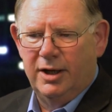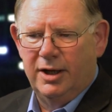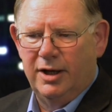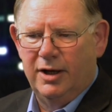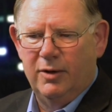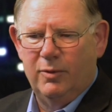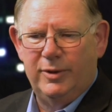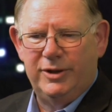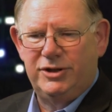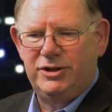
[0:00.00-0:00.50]

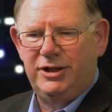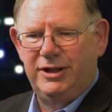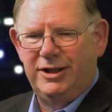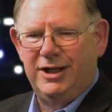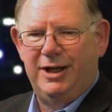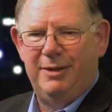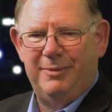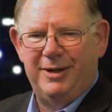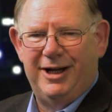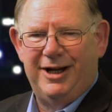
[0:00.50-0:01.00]
uh, when
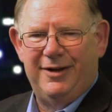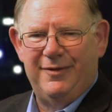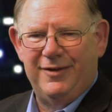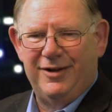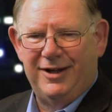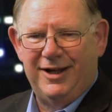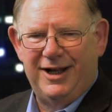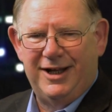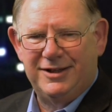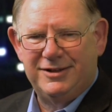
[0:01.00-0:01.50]
she came out
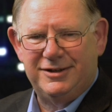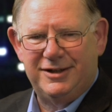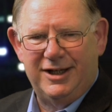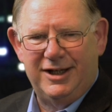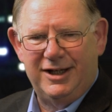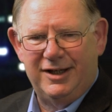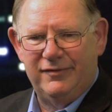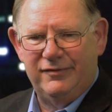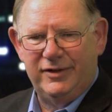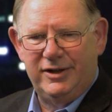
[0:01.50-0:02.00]
on the last
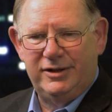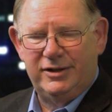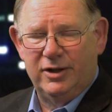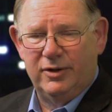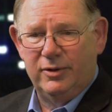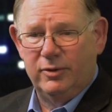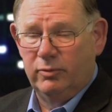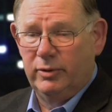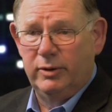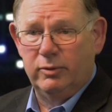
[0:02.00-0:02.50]
day and
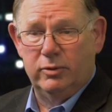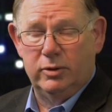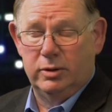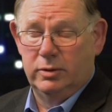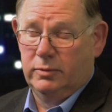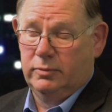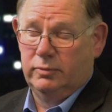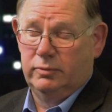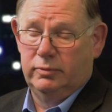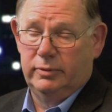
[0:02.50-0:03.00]
vetoed it, we
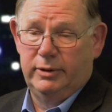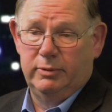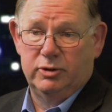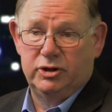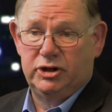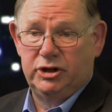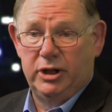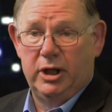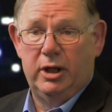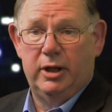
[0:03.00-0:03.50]
were, we
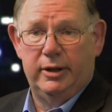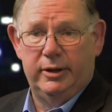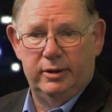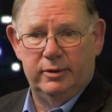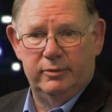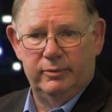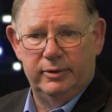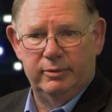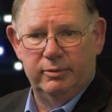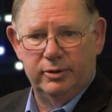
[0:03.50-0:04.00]
were
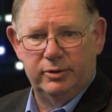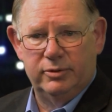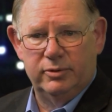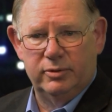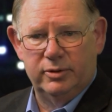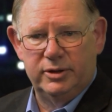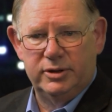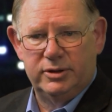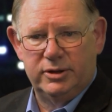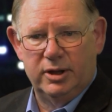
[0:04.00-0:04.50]
stunned. We were
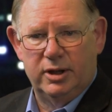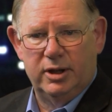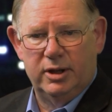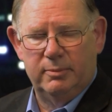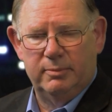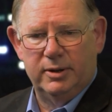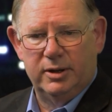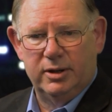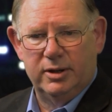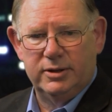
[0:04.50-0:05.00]
truly
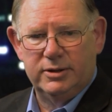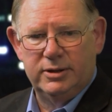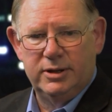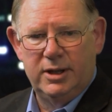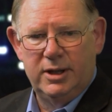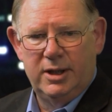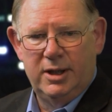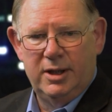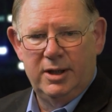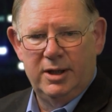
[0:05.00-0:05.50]
stunned because